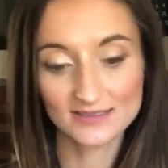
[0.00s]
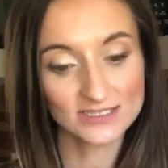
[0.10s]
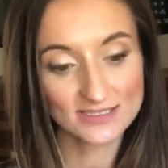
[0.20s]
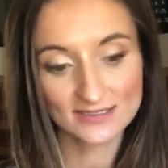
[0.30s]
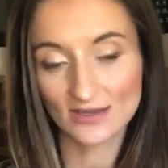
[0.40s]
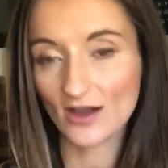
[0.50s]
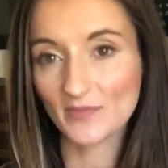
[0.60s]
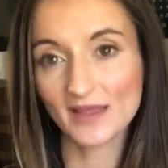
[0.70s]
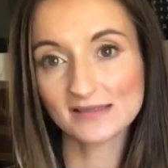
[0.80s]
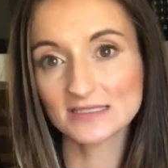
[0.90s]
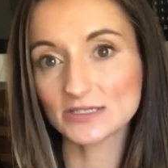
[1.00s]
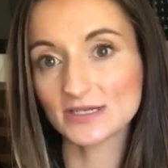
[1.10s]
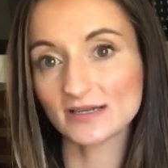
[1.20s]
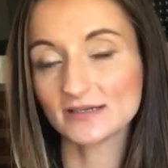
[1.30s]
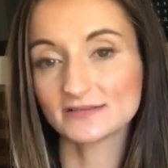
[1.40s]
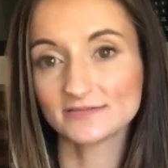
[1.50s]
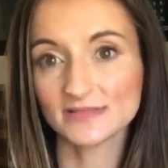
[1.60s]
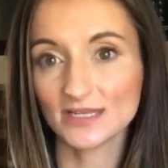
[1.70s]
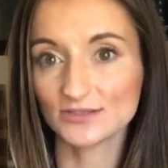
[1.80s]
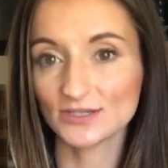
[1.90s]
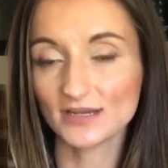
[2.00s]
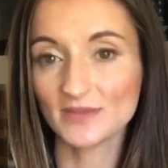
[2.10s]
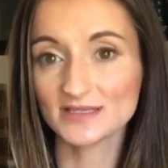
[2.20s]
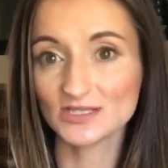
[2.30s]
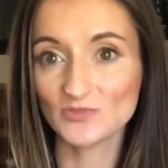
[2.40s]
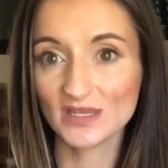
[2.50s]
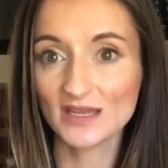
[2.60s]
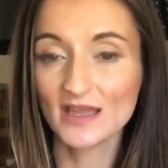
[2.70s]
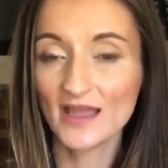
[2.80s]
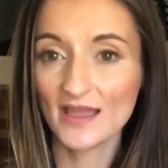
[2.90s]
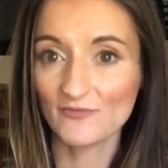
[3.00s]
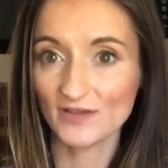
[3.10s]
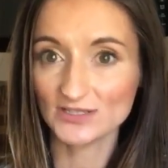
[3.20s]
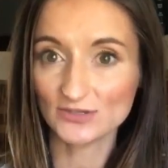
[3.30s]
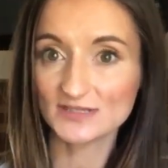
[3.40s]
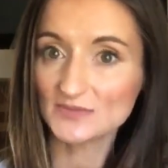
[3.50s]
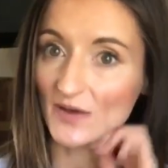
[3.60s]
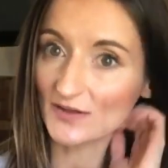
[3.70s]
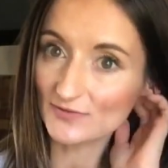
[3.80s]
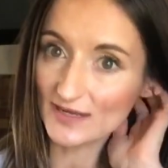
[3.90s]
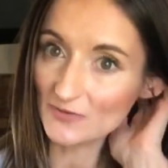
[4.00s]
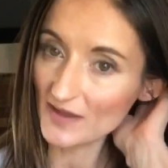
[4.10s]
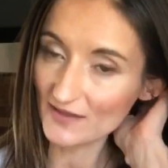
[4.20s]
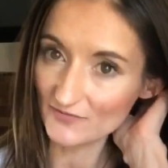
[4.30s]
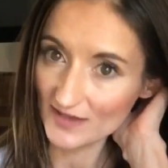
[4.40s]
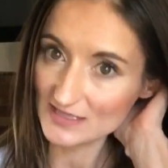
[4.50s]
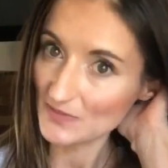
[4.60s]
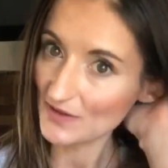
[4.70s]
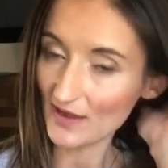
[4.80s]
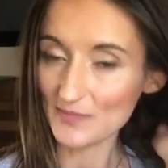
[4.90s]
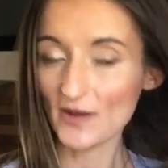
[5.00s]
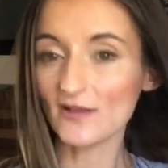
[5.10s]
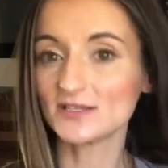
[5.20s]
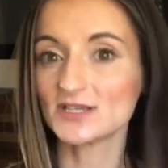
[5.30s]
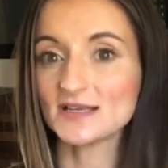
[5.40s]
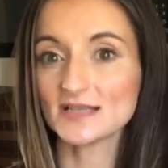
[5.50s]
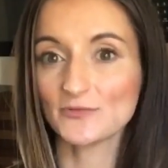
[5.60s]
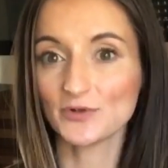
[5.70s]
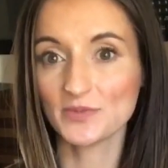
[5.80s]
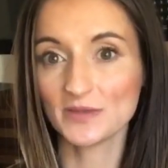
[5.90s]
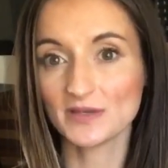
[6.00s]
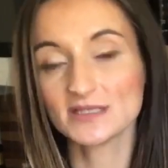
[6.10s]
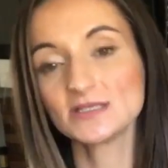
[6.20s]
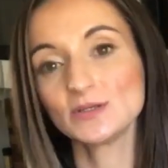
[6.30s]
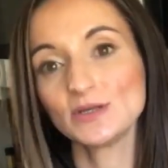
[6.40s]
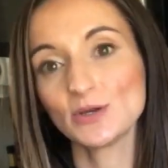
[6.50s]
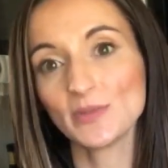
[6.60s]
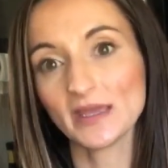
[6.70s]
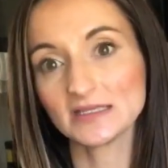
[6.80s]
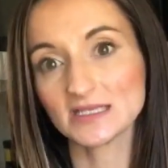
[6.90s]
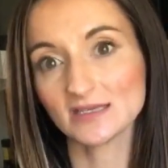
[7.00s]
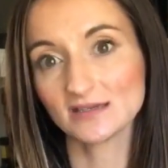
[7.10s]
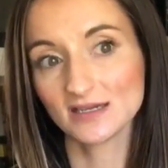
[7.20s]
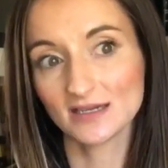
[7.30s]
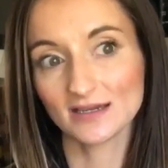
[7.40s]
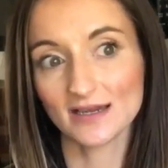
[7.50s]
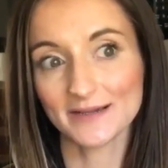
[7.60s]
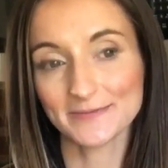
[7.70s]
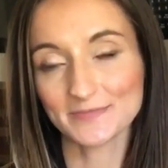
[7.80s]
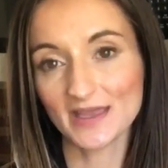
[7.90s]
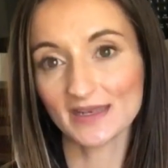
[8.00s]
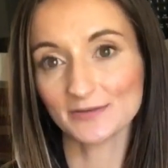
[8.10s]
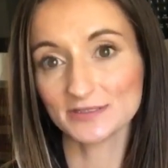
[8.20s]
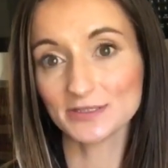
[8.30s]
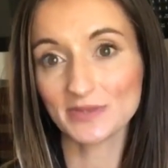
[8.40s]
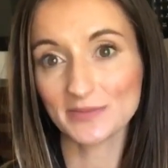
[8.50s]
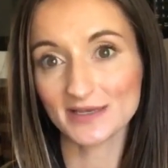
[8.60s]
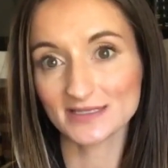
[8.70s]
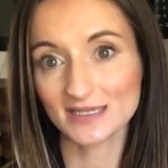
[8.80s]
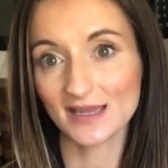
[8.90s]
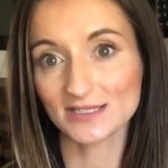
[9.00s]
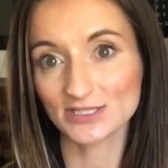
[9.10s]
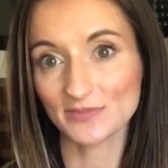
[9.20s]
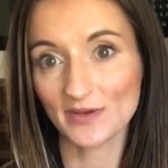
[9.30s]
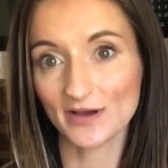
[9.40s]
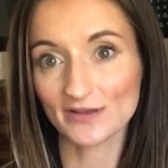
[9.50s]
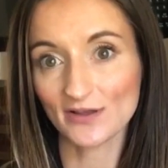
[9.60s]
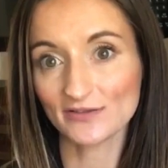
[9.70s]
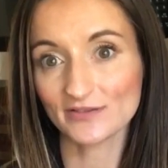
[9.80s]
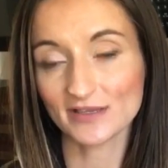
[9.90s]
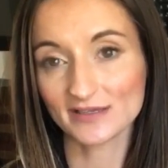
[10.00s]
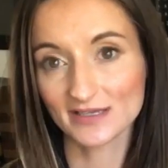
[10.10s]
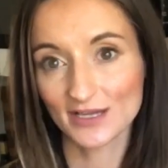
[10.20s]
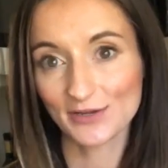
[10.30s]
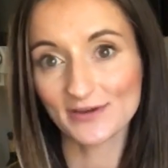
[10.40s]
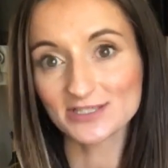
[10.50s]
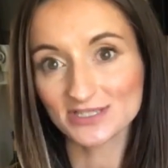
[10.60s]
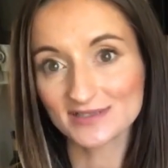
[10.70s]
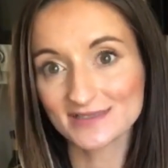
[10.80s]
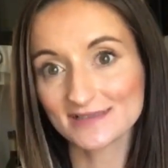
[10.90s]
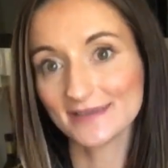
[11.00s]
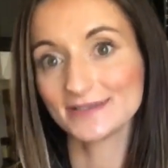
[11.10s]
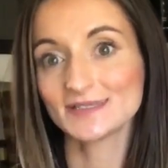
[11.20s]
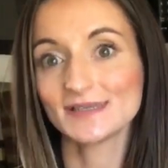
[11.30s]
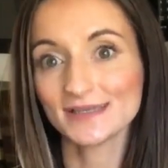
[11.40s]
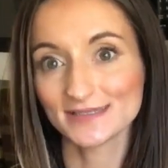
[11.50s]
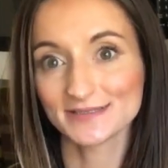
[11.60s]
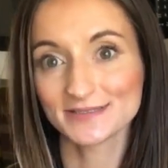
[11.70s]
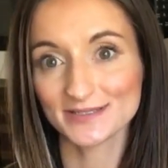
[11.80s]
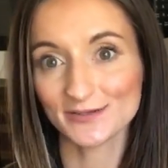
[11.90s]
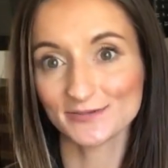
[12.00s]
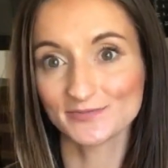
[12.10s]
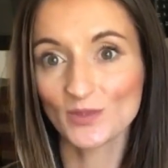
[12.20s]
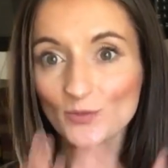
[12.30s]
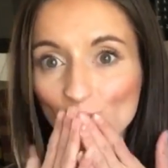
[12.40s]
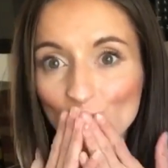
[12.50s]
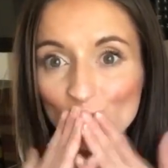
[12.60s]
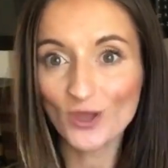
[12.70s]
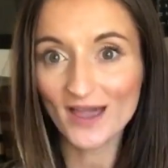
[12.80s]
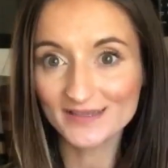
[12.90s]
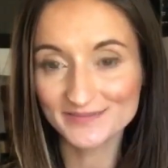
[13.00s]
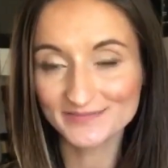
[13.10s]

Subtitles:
just comment or direct message me. If I don't respond right away on Facebook, I apologize. I will be in my studio painting, and I will do my best to catch up on all of the questions later tonight. So, mwah!